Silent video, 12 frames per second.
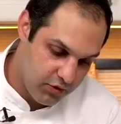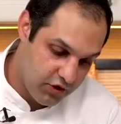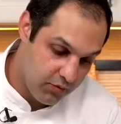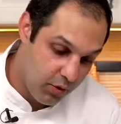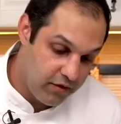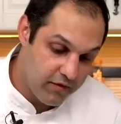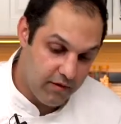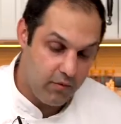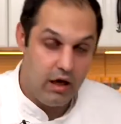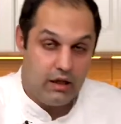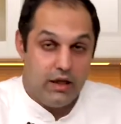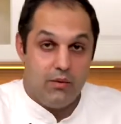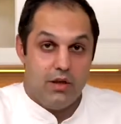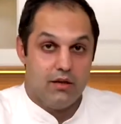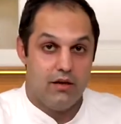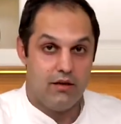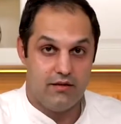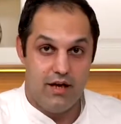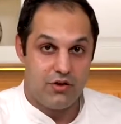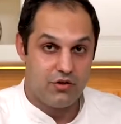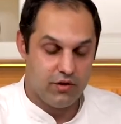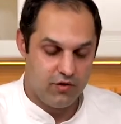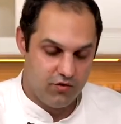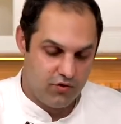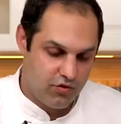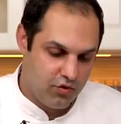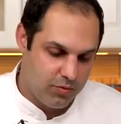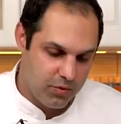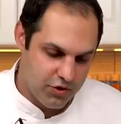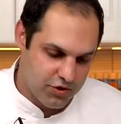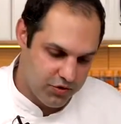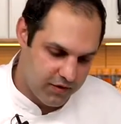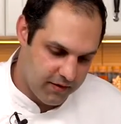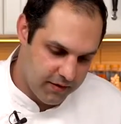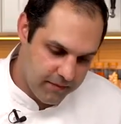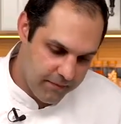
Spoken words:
is one reason why I like well done. It's actually super juicy.